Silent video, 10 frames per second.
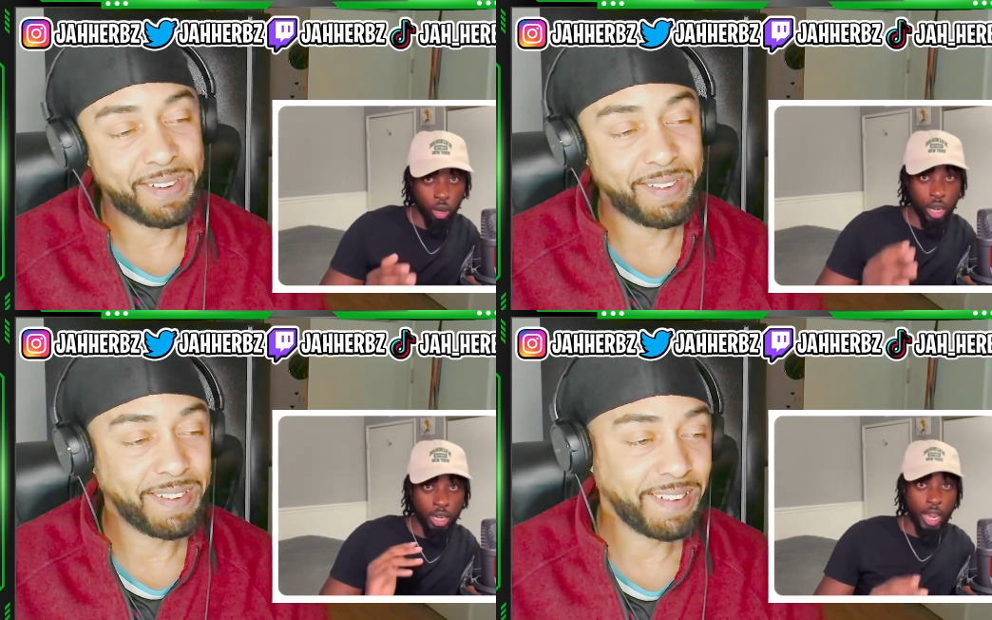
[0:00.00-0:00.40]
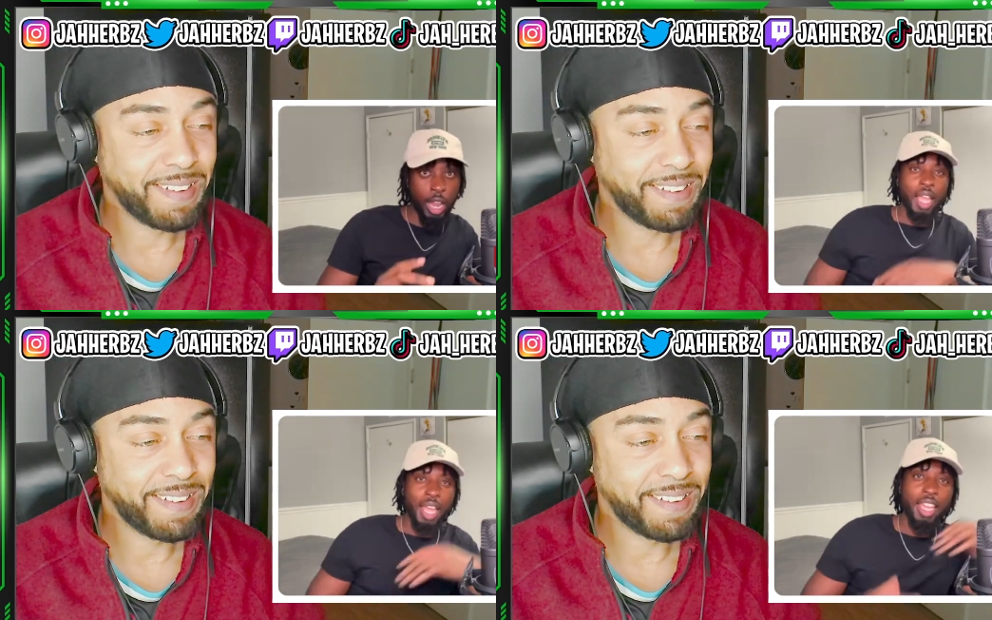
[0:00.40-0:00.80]
Speaker 1: yeah. right
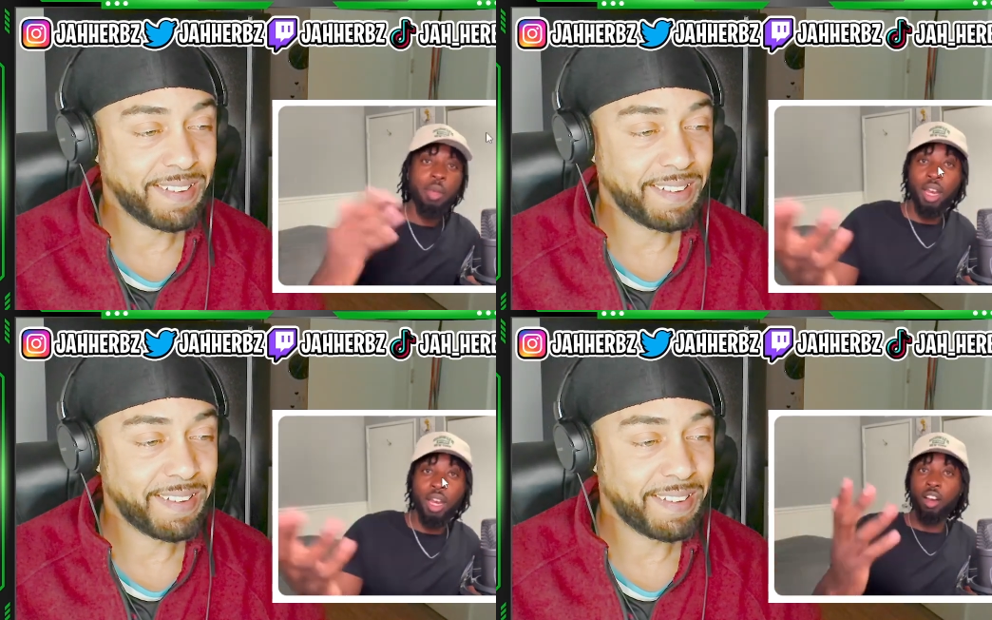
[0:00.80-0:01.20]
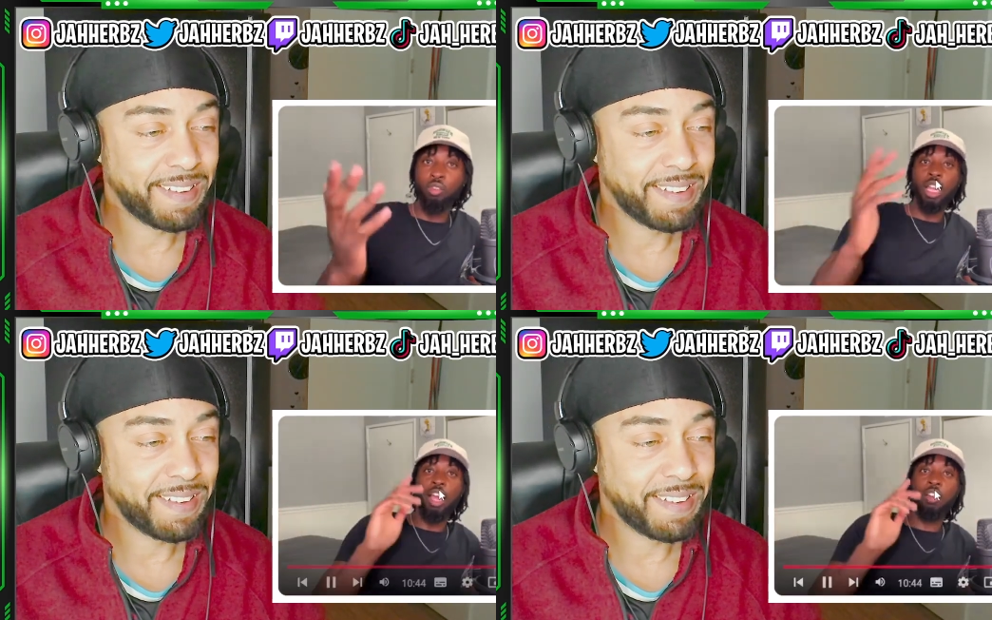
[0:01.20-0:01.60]
now. And keep an eye out
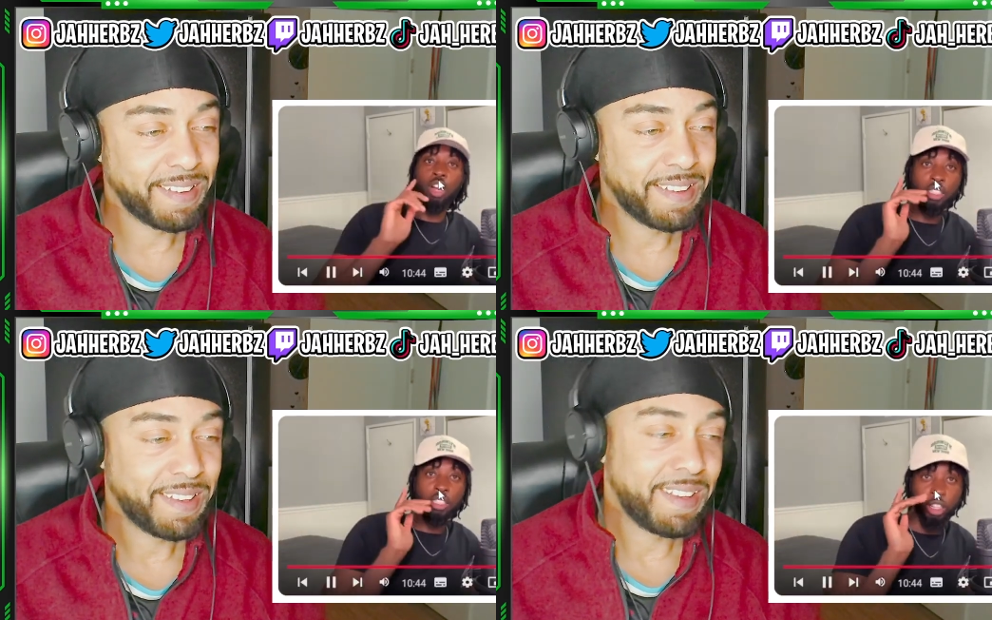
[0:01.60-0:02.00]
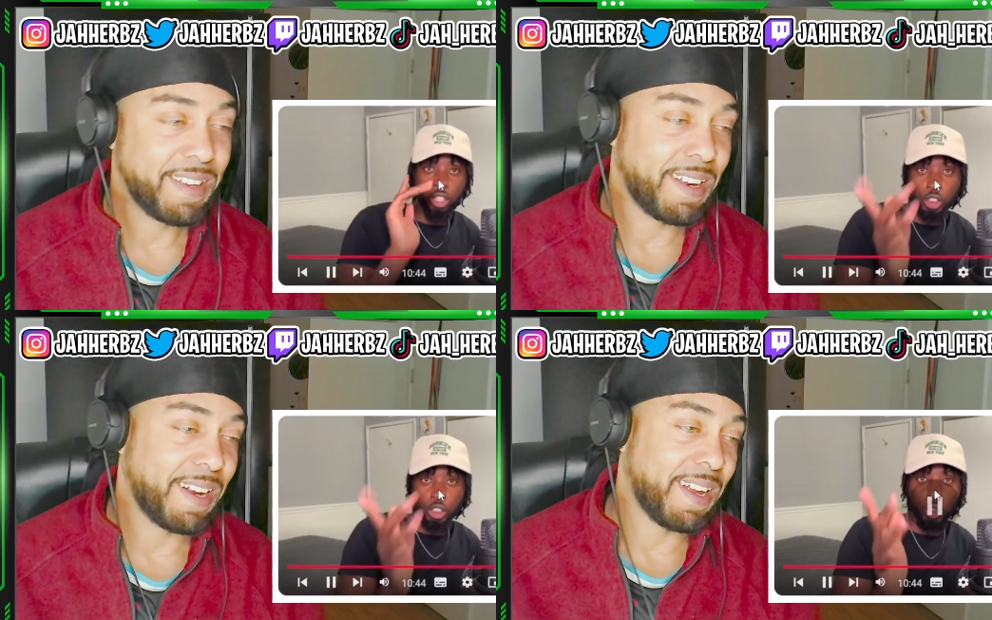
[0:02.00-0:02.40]
for live content
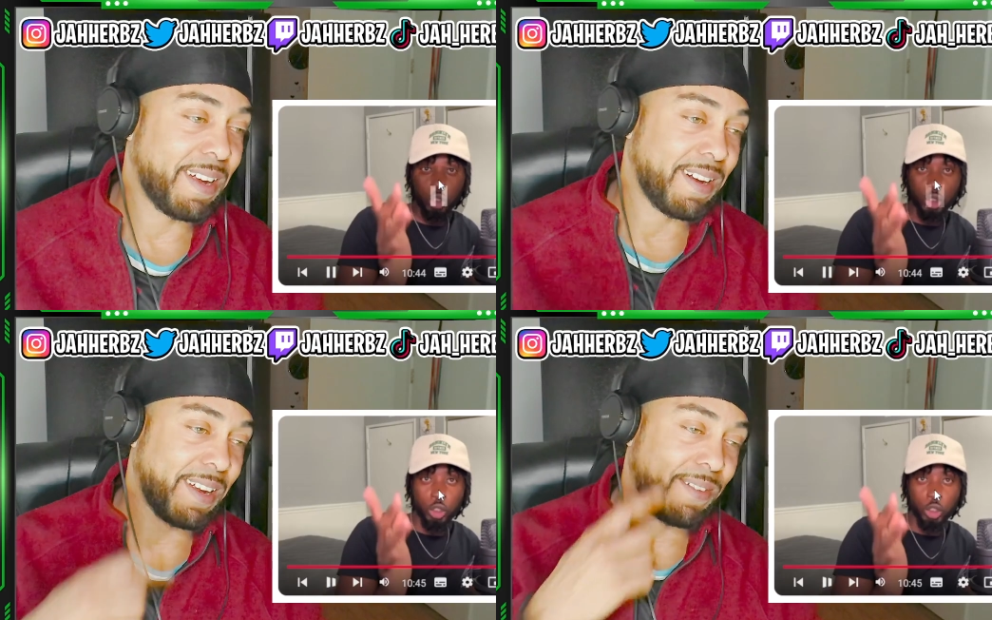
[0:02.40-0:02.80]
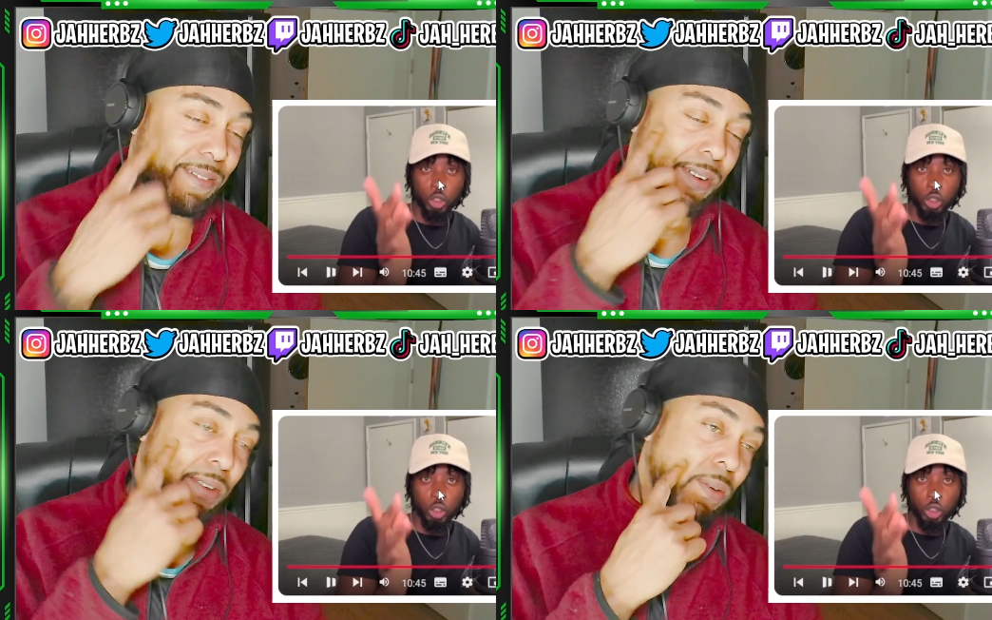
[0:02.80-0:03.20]
on nah, Twitch.
Speaker 2: Not,
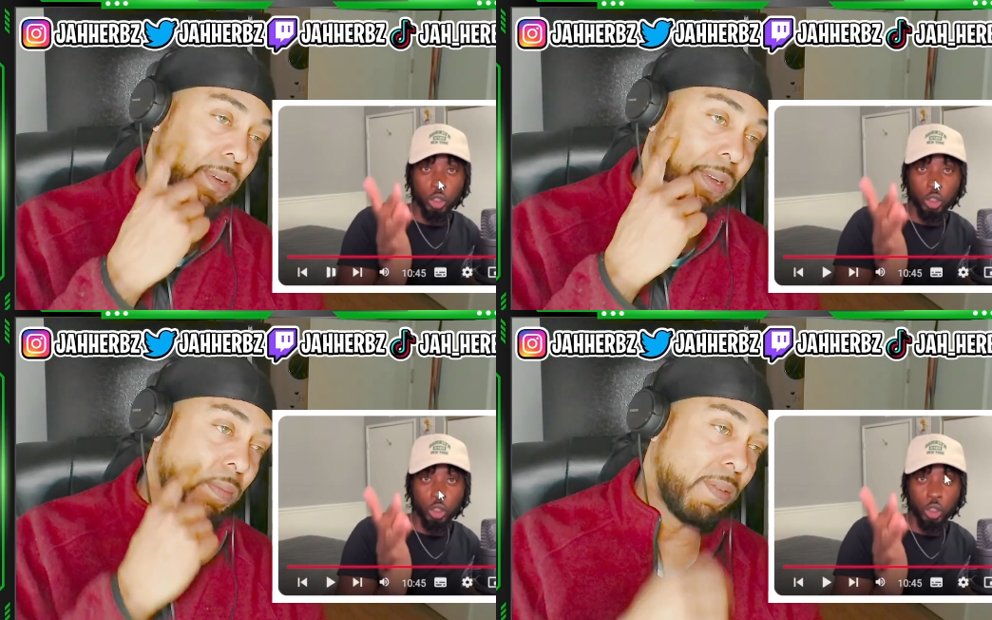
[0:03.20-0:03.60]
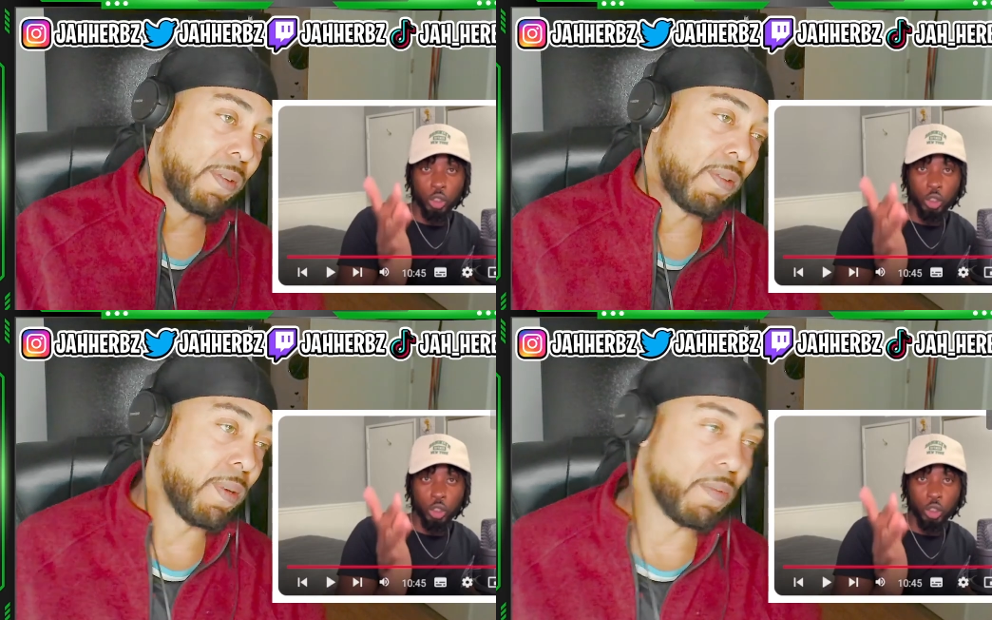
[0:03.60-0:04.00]
real talking, bro. This
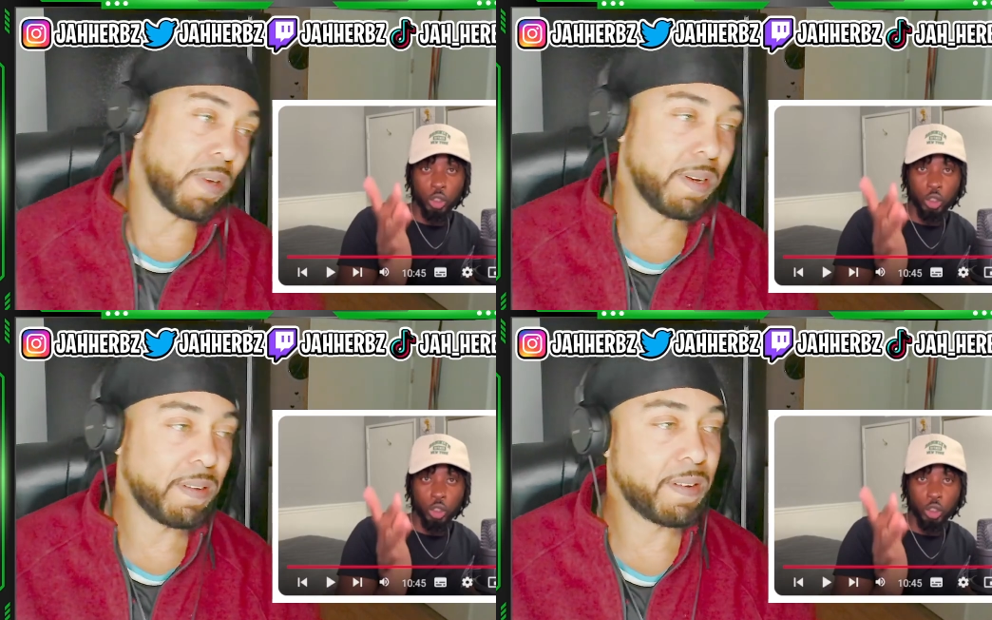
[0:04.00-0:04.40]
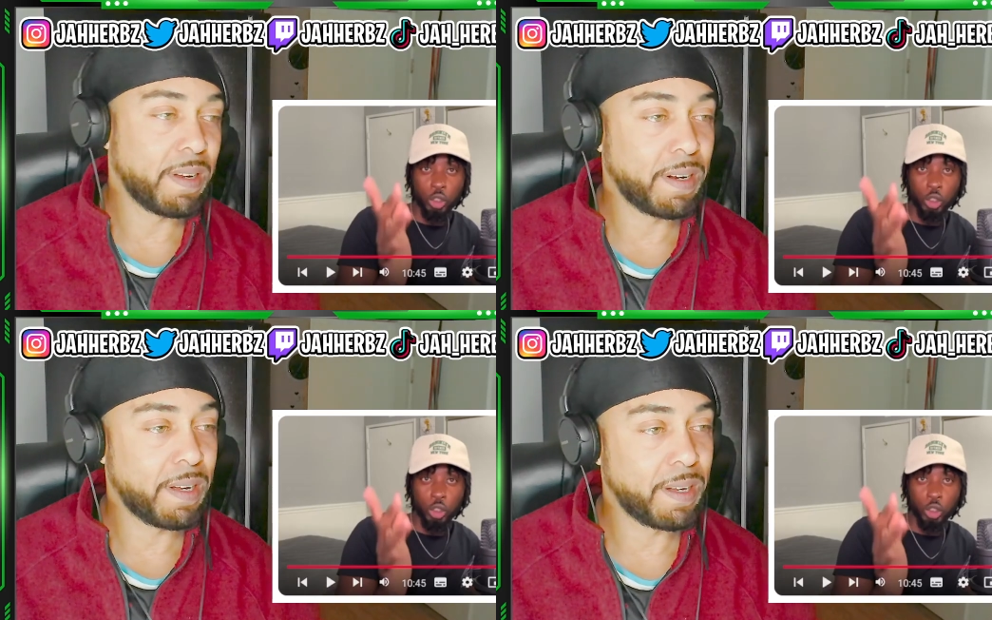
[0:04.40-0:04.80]
is what I'm trying to say.
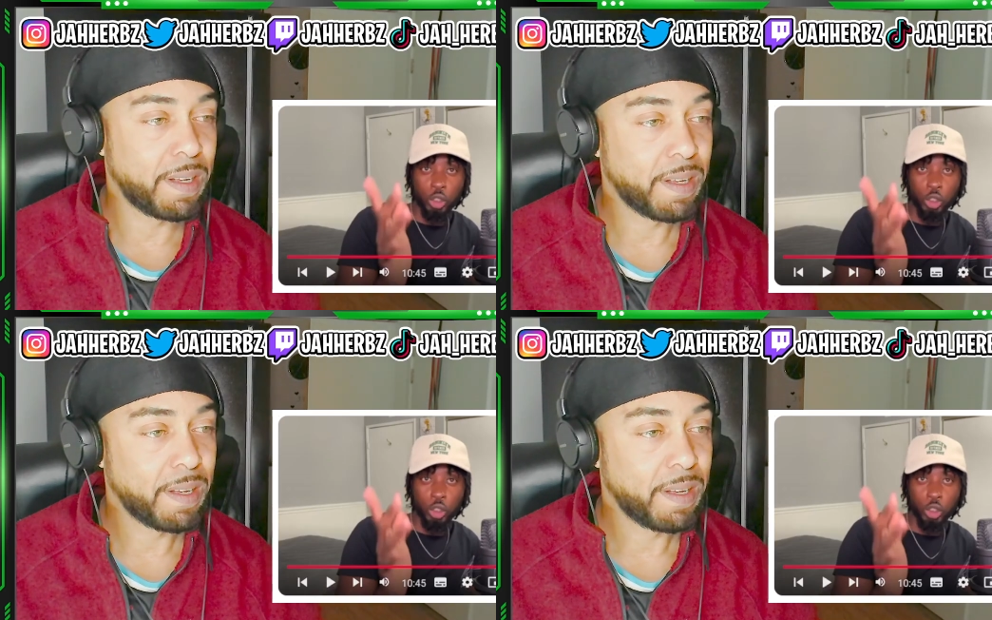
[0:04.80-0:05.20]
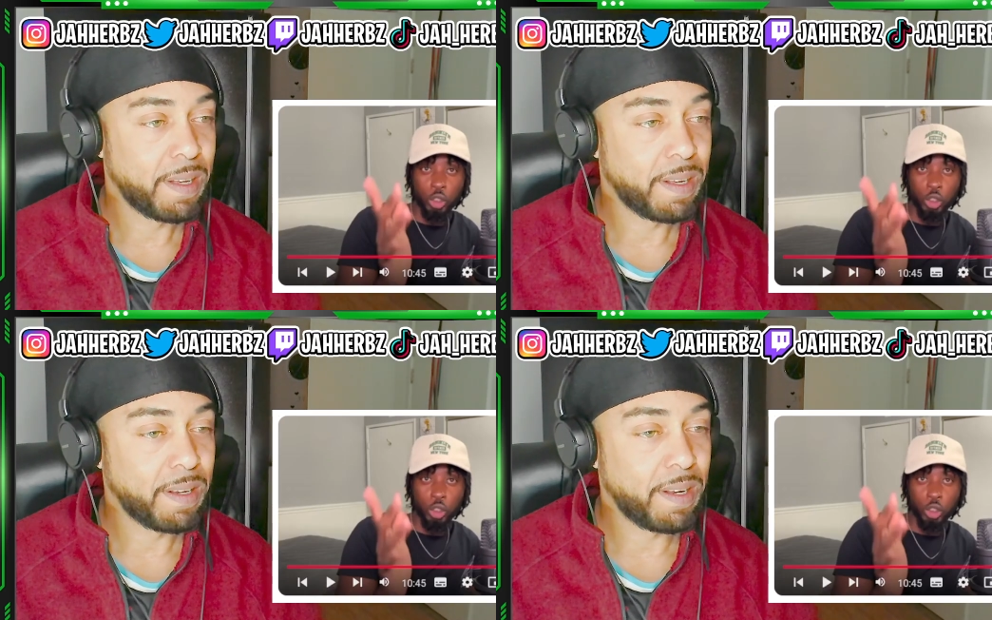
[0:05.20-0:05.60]
Like,
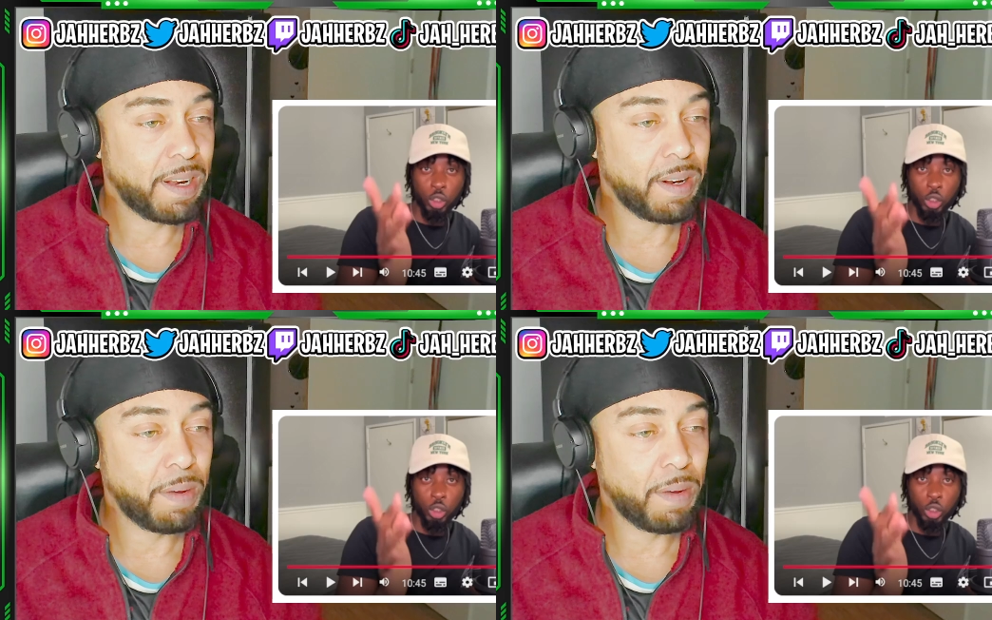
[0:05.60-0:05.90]
a lot